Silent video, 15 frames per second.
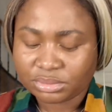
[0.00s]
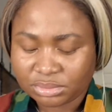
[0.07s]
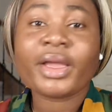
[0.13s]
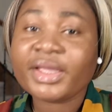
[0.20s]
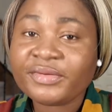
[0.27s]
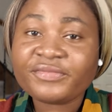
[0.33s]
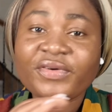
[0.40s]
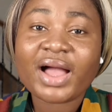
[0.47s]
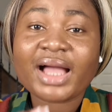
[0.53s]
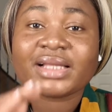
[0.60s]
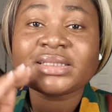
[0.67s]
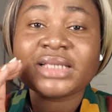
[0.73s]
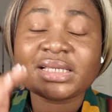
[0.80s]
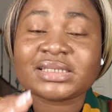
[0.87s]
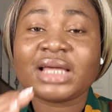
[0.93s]
In
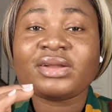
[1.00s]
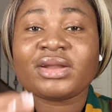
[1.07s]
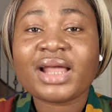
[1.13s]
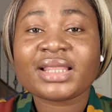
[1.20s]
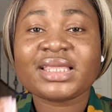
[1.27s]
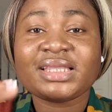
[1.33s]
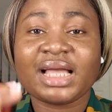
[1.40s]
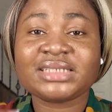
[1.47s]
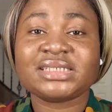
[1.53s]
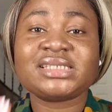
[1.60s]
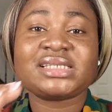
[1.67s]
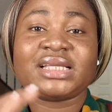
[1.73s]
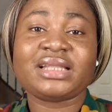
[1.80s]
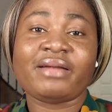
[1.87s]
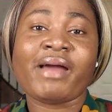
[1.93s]
fact, there's another thing that she
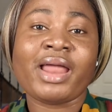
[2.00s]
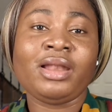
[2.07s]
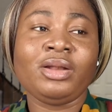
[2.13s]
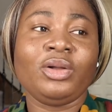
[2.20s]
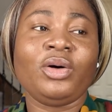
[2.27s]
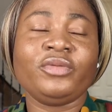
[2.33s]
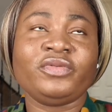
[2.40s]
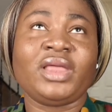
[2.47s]
said that I love,